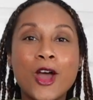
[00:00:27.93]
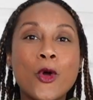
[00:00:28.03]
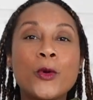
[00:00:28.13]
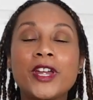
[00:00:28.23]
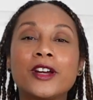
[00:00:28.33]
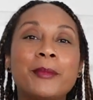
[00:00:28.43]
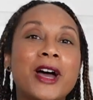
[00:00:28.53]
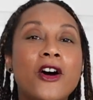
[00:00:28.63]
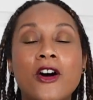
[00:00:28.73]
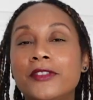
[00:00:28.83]
We are
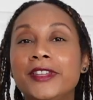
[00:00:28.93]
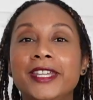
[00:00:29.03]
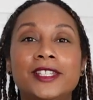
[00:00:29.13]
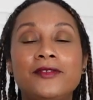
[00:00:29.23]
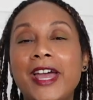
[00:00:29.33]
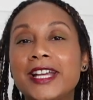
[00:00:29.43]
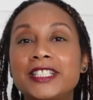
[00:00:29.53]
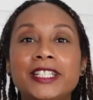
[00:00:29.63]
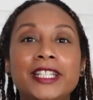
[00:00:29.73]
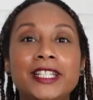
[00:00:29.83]
about all things
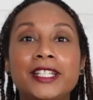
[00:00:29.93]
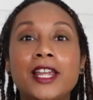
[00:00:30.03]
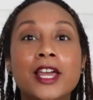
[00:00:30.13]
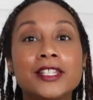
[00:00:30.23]
fashion,